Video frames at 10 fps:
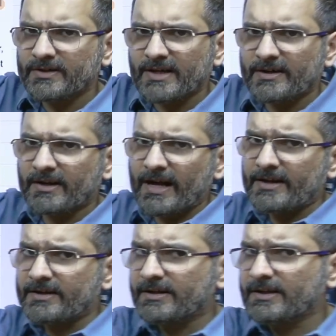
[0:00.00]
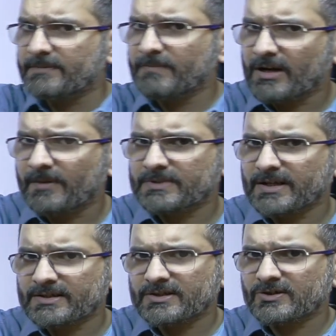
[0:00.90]
and gender identity. Becomes
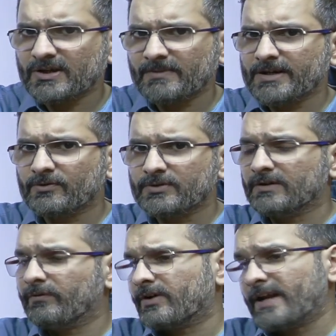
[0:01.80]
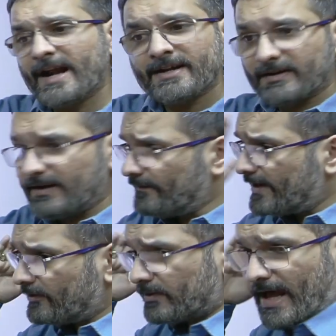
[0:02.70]
extremely crucial for CLAT. If
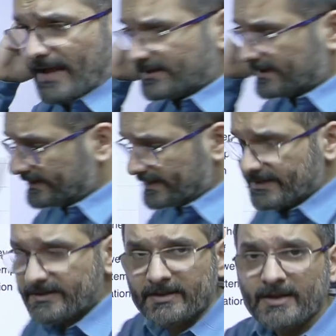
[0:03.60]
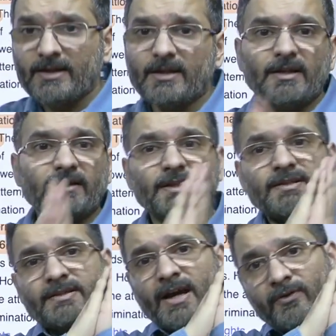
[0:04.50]
they don't ask this year,
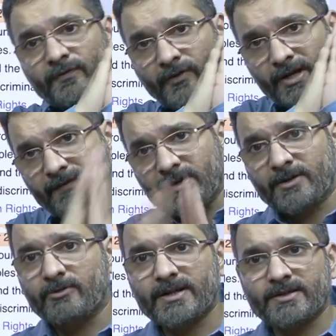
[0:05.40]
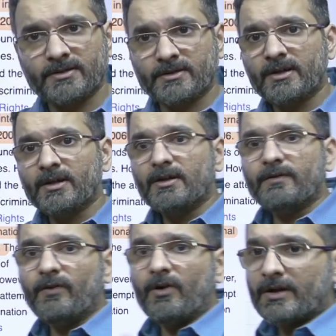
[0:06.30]
this is now forever a question
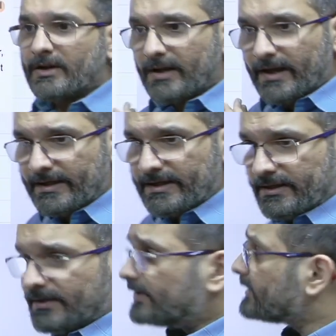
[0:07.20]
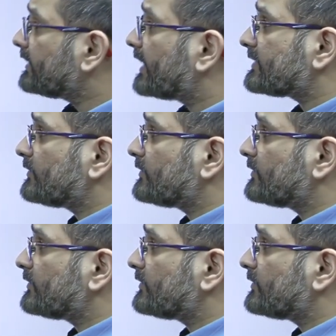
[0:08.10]
for any year that is